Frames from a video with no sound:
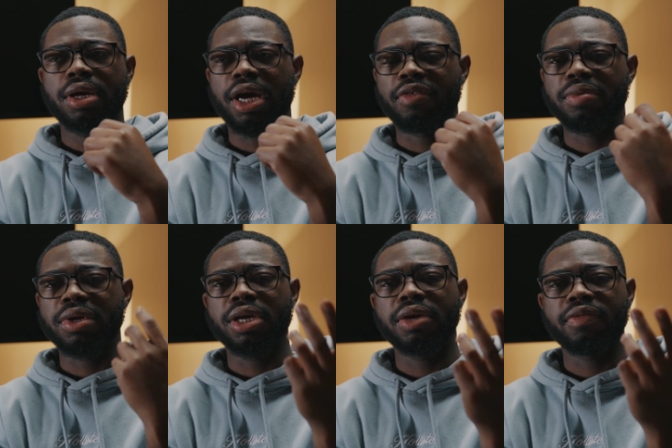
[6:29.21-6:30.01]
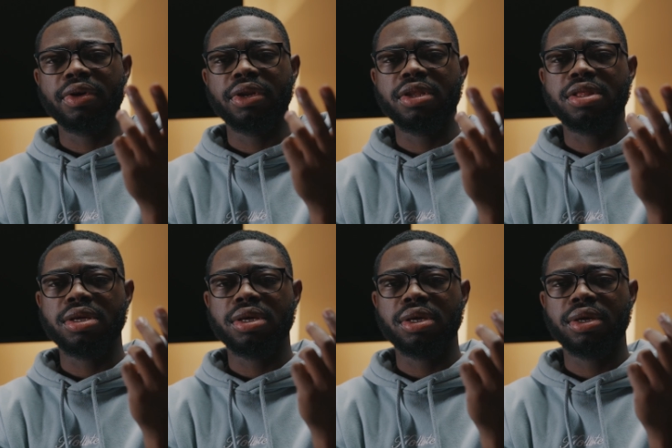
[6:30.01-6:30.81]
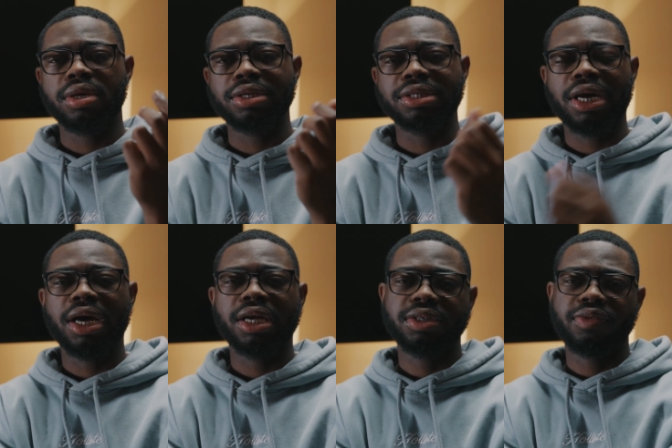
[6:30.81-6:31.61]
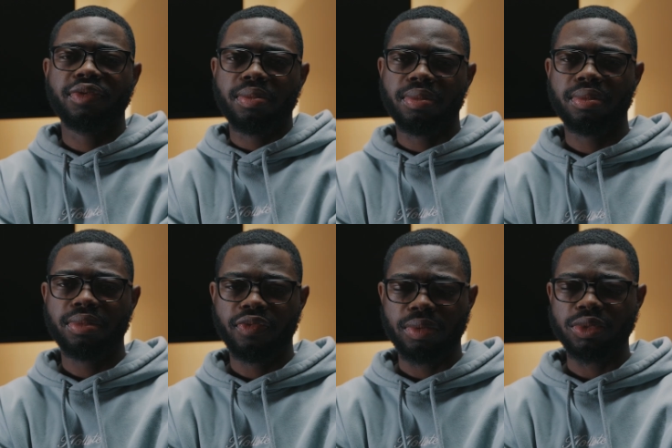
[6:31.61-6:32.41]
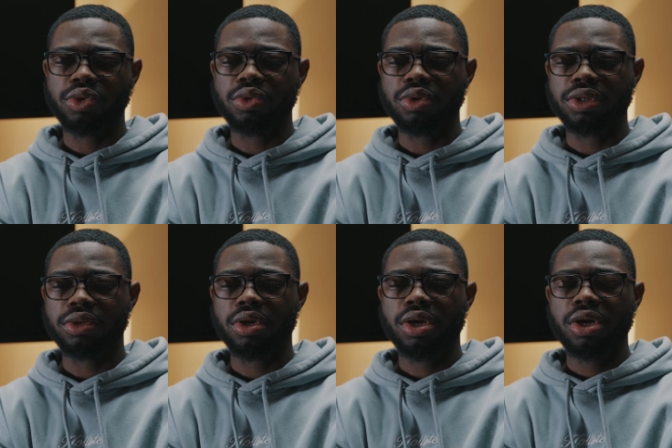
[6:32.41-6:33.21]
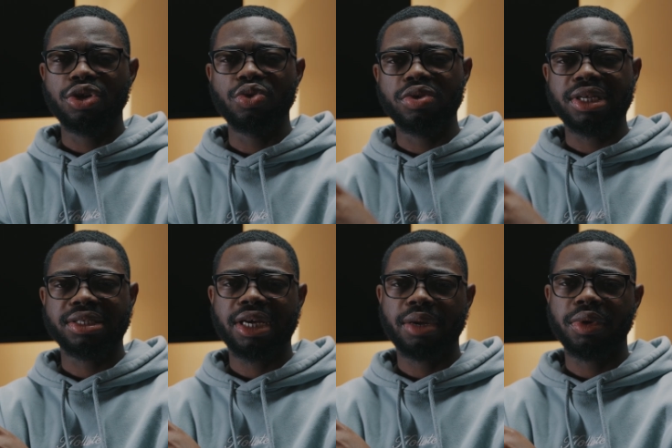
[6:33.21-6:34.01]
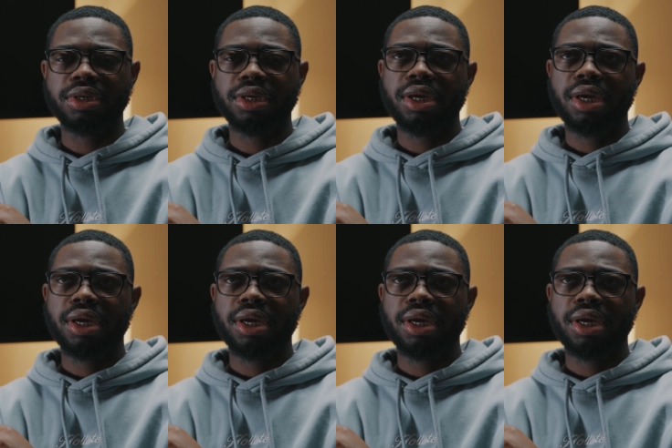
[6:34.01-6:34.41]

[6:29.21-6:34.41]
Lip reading: I've been given the task from school to do this assignment,